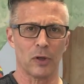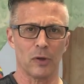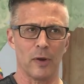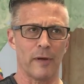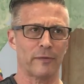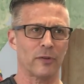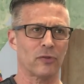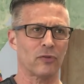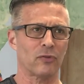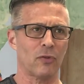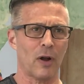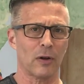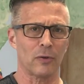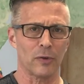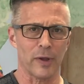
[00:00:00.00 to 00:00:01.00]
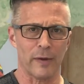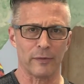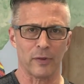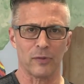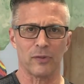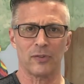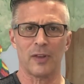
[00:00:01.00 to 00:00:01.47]
You have to struggle. You have to
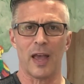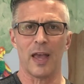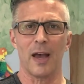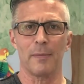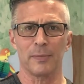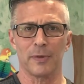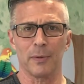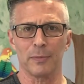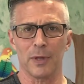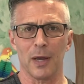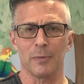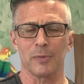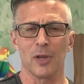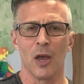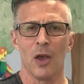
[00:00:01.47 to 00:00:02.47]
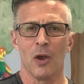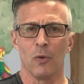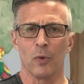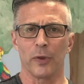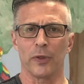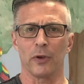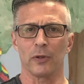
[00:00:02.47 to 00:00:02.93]
stay up sometimes
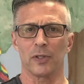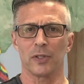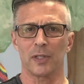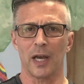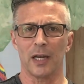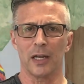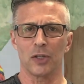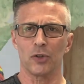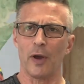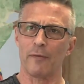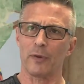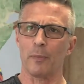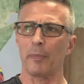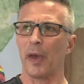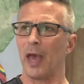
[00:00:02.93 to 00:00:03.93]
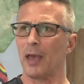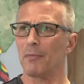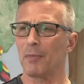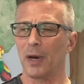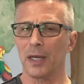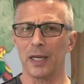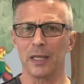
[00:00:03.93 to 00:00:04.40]
with your studies. You have to pay
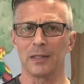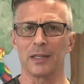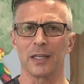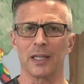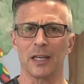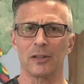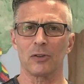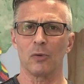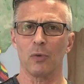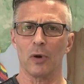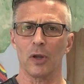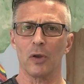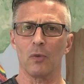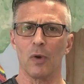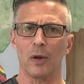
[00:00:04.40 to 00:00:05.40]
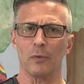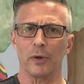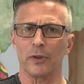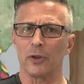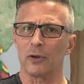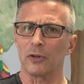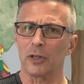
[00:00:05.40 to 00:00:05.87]
money to get to where you want
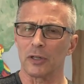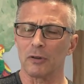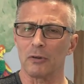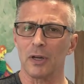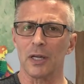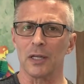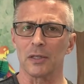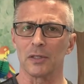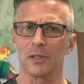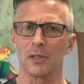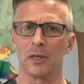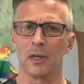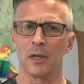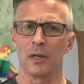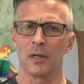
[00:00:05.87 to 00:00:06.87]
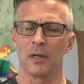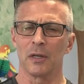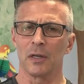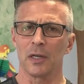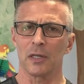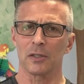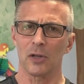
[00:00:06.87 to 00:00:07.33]
with your degrees.
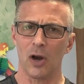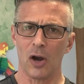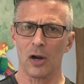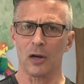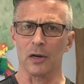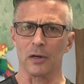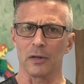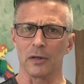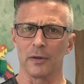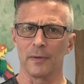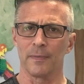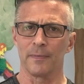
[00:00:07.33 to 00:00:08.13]
It's hard.